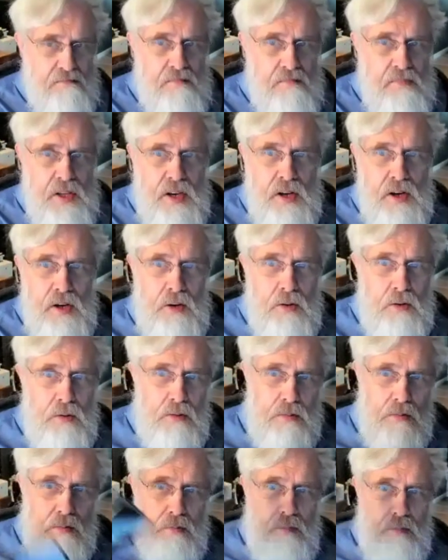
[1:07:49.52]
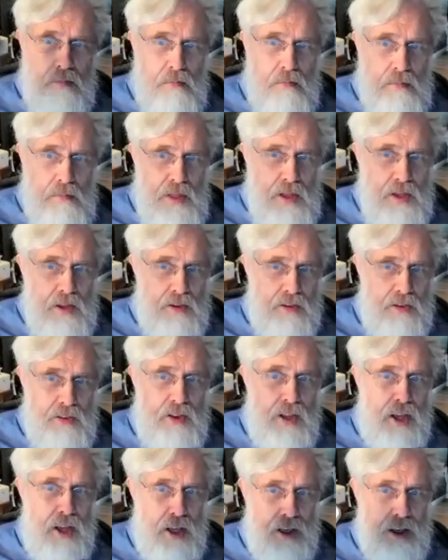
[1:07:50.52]
you know, this
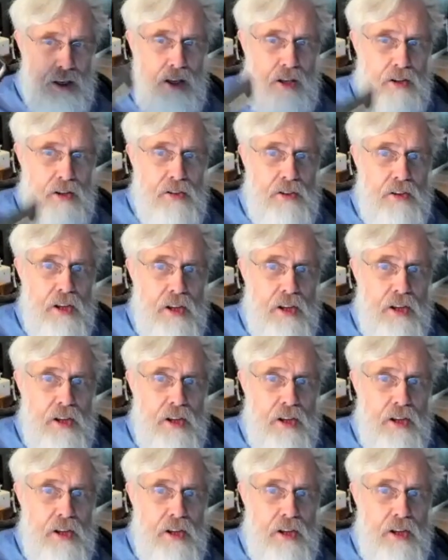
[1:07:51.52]
thing is,